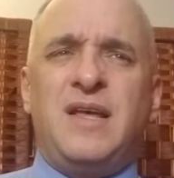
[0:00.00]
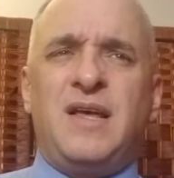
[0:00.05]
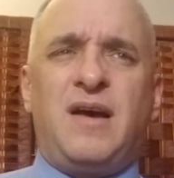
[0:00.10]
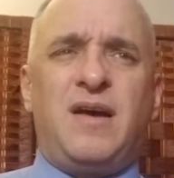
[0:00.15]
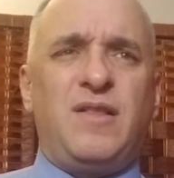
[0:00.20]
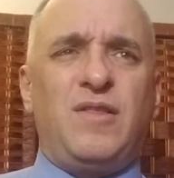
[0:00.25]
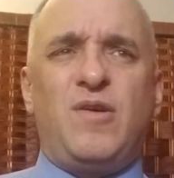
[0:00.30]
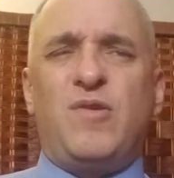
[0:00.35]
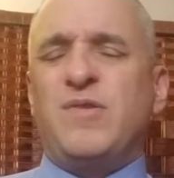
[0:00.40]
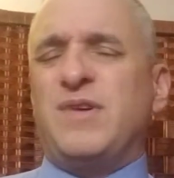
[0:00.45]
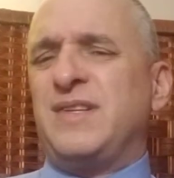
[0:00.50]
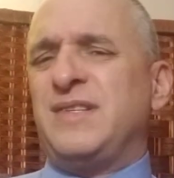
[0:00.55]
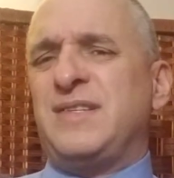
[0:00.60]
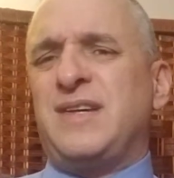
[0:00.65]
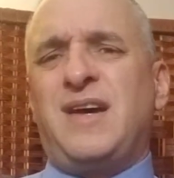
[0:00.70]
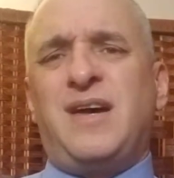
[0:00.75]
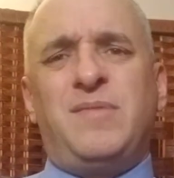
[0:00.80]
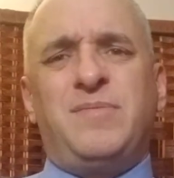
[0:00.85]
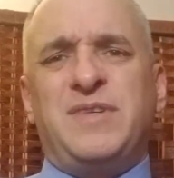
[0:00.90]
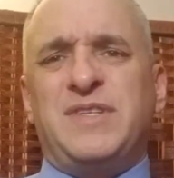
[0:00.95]
Logan
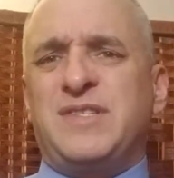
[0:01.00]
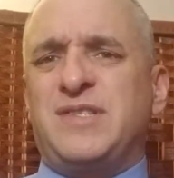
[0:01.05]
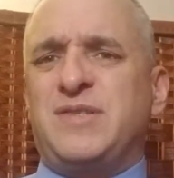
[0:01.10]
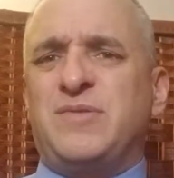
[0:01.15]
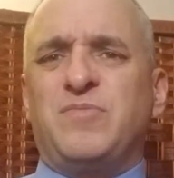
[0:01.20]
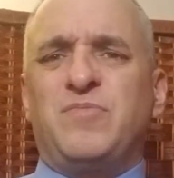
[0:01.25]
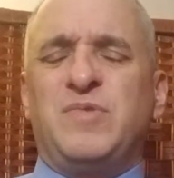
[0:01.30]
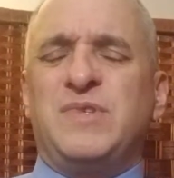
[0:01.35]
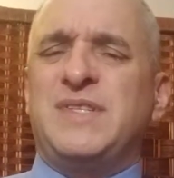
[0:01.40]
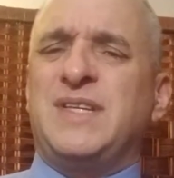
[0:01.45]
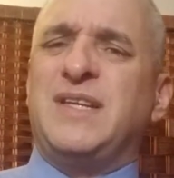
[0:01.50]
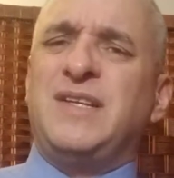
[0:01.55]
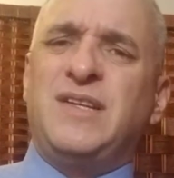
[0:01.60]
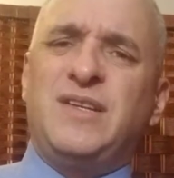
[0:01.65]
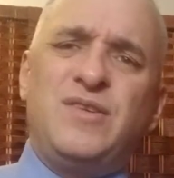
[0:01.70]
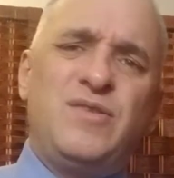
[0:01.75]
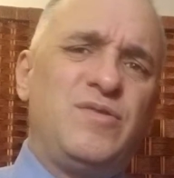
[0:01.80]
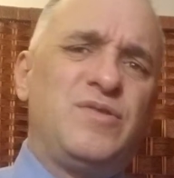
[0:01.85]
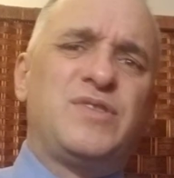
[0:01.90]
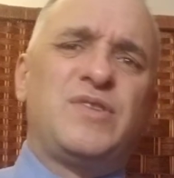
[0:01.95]
Thomas was in the
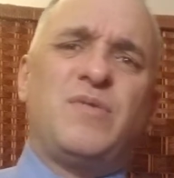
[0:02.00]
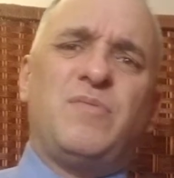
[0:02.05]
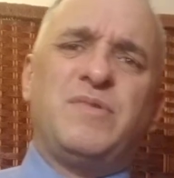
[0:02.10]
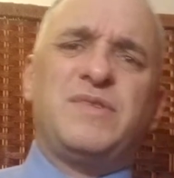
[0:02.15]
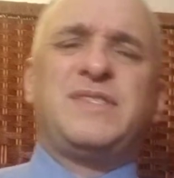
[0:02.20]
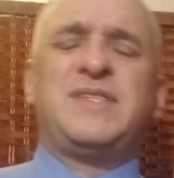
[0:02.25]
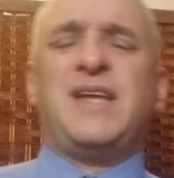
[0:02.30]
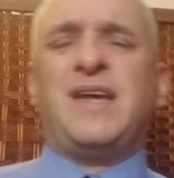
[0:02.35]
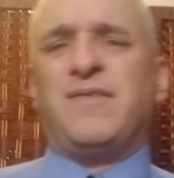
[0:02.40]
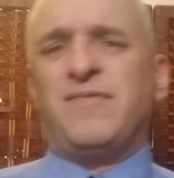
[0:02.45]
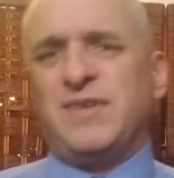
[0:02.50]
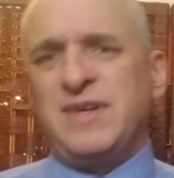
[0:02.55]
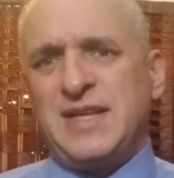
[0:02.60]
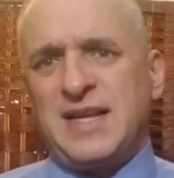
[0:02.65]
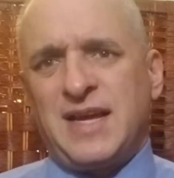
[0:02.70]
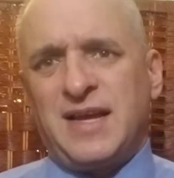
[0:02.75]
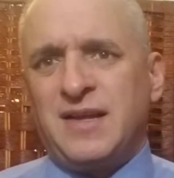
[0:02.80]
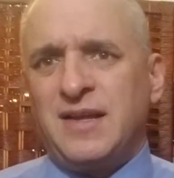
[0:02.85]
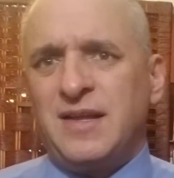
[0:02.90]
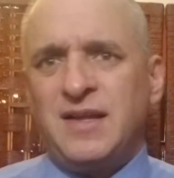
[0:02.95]
news almost every
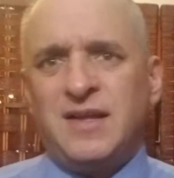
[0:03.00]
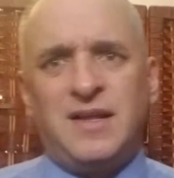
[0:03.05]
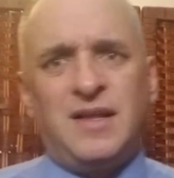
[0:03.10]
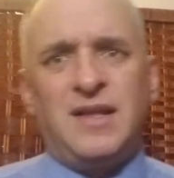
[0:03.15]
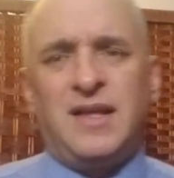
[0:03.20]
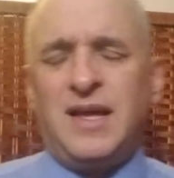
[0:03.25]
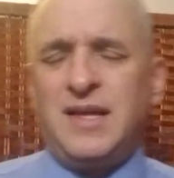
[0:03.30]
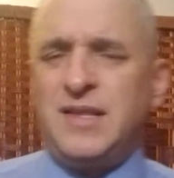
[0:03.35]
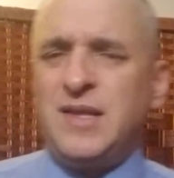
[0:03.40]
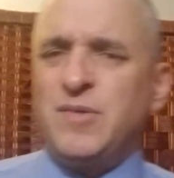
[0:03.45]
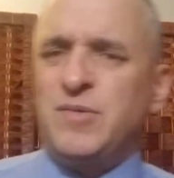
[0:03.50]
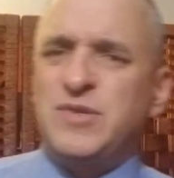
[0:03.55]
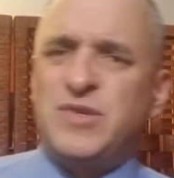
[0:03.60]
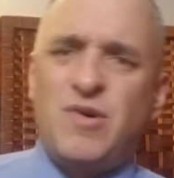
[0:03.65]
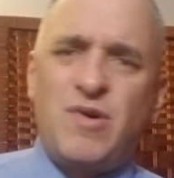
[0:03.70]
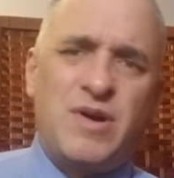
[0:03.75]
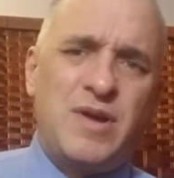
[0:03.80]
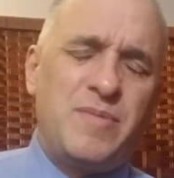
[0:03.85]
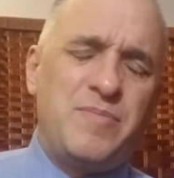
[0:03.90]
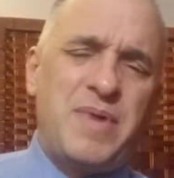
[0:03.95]
day. And they were
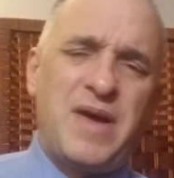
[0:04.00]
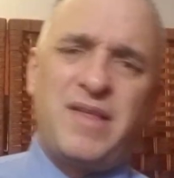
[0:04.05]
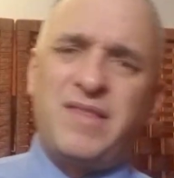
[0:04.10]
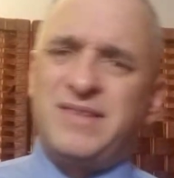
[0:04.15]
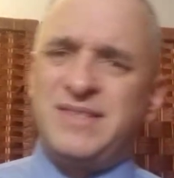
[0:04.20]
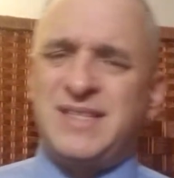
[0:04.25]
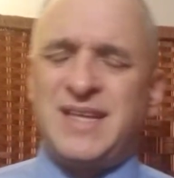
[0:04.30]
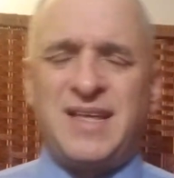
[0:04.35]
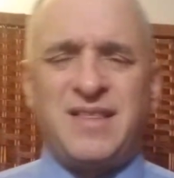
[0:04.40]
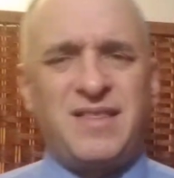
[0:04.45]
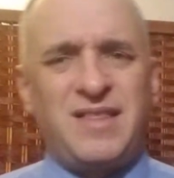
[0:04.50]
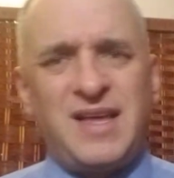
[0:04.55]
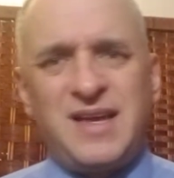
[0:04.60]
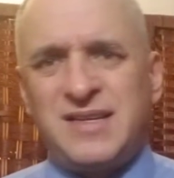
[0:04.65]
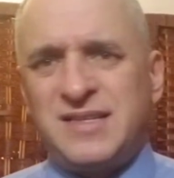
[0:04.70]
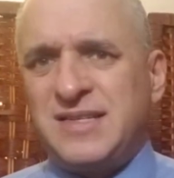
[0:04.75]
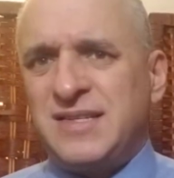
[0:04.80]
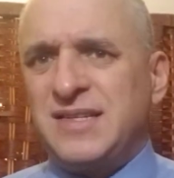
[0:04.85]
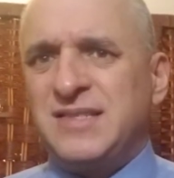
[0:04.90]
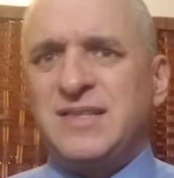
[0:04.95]
talking about this
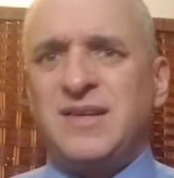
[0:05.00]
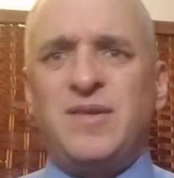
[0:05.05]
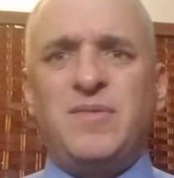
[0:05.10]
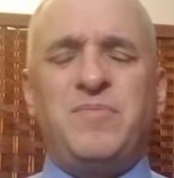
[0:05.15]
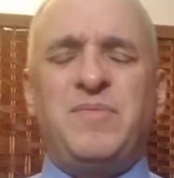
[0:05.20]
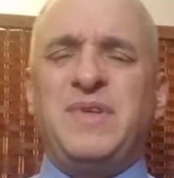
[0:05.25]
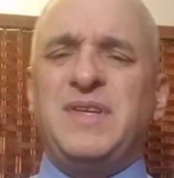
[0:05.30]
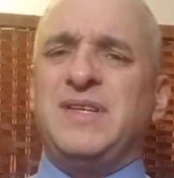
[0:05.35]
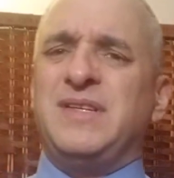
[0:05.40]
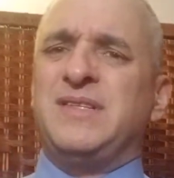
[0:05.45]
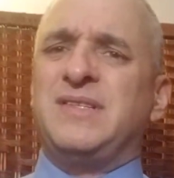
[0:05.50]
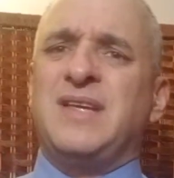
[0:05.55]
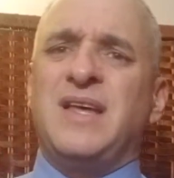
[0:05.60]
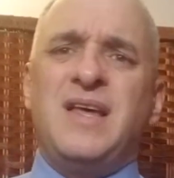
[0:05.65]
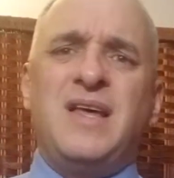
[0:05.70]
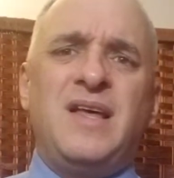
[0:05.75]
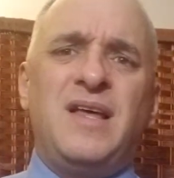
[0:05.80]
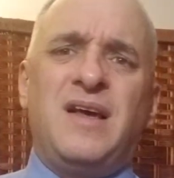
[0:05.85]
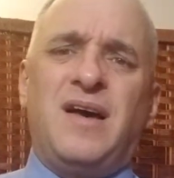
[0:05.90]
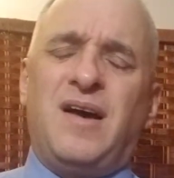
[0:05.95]
athleticism, his
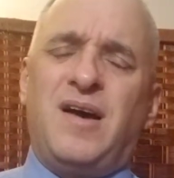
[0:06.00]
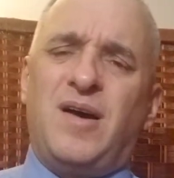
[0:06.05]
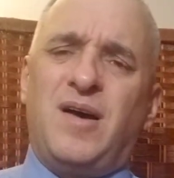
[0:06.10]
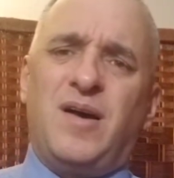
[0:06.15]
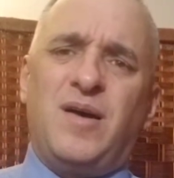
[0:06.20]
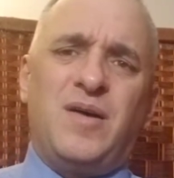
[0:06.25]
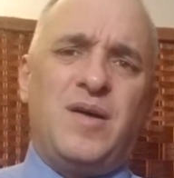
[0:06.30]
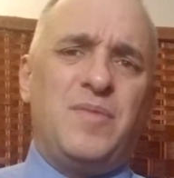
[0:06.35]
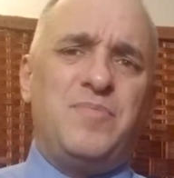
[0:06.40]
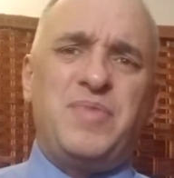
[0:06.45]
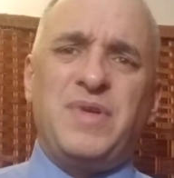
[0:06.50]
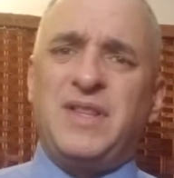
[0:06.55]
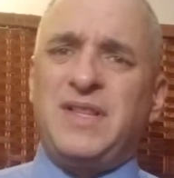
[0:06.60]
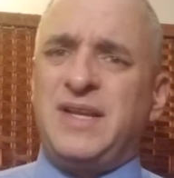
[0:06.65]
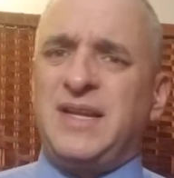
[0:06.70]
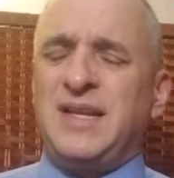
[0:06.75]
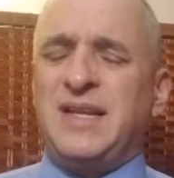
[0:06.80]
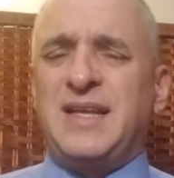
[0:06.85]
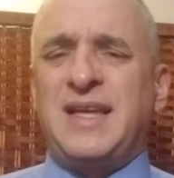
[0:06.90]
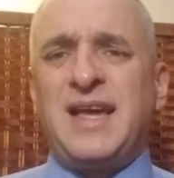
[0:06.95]

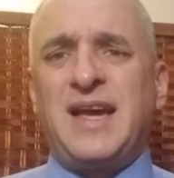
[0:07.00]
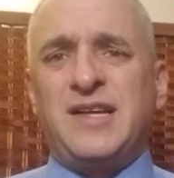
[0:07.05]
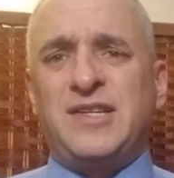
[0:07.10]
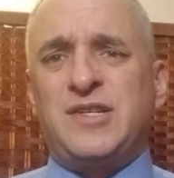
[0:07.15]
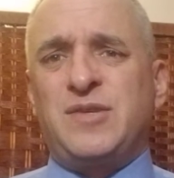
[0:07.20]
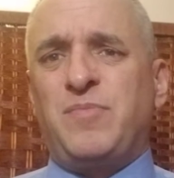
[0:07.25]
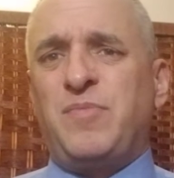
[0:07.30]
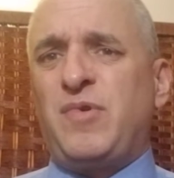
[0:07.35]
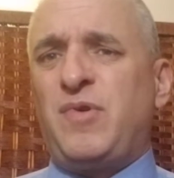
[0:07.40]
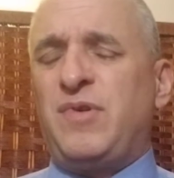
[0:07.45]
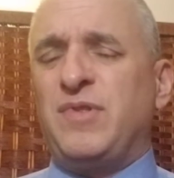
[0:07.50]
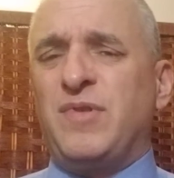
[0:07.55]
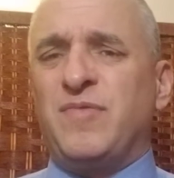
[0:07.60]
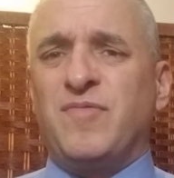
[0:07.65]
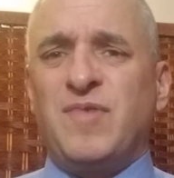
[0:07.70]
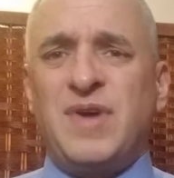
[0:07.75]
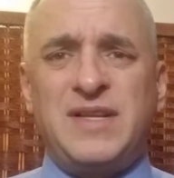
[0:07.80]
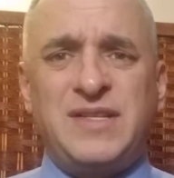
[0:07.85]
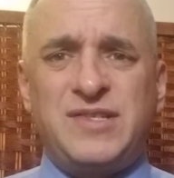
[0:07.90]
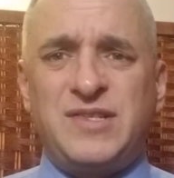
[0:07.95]
ability to catch the ball in the
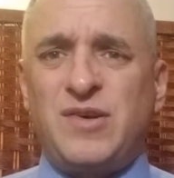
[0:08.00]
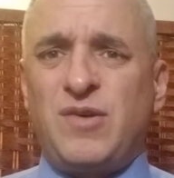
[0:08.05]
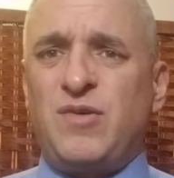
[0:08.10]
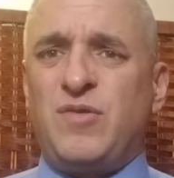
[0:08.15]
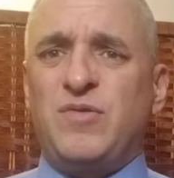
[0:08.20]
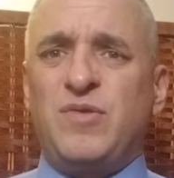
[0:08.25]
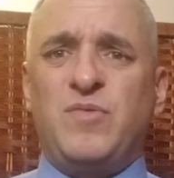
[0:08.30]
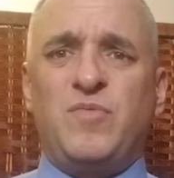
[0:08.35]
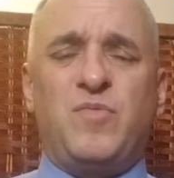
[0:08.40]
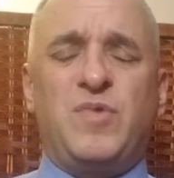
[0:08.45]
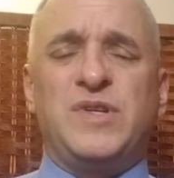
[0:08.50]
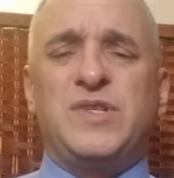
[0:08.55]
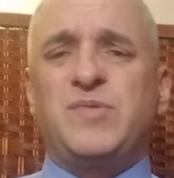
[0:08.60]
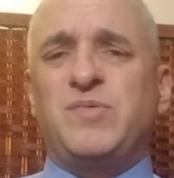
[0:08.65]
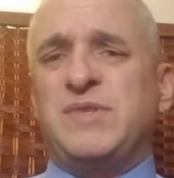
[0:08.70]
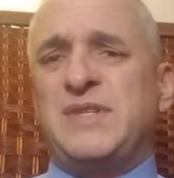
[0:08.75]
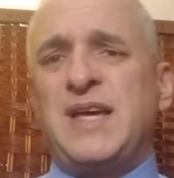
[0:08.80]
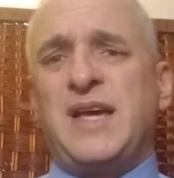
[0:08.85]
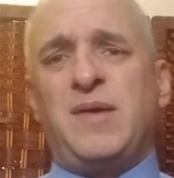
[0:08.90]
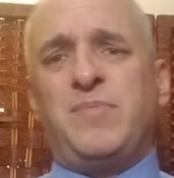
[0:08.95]
red zone, which
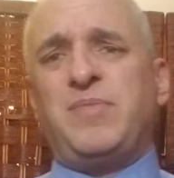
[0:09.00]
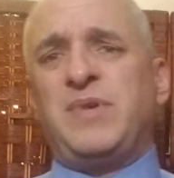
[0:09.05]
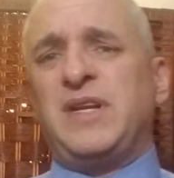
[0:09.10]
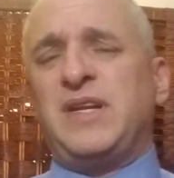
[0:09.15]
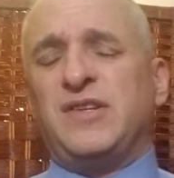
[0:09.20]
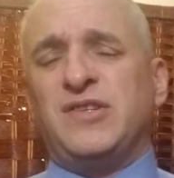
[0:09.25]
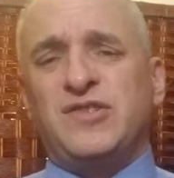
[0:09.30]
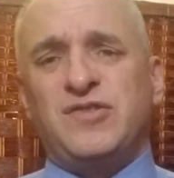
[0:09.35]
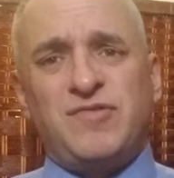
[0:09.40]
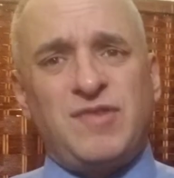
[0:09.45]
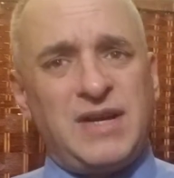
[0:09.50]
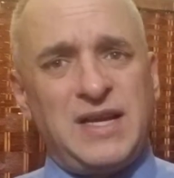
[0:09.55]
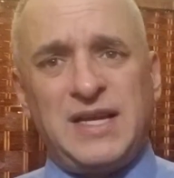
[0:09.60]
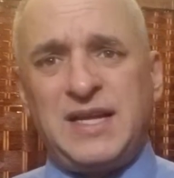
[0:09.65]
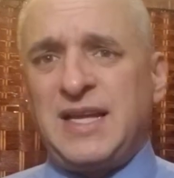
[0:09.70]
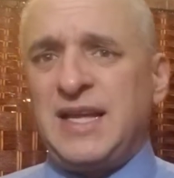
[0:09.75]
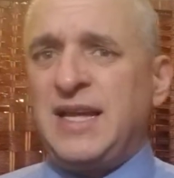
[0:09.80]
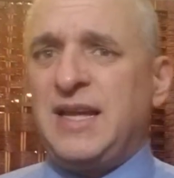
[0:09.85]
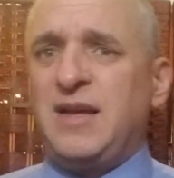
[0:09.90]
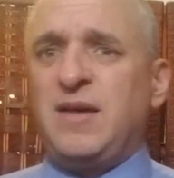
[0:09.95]
was happening in training
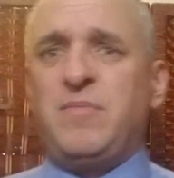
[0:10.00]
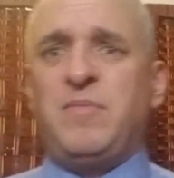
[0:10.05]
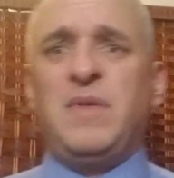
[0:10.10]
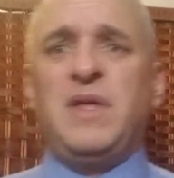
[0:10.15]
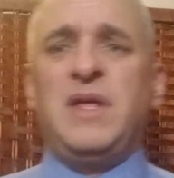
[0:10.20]
camp.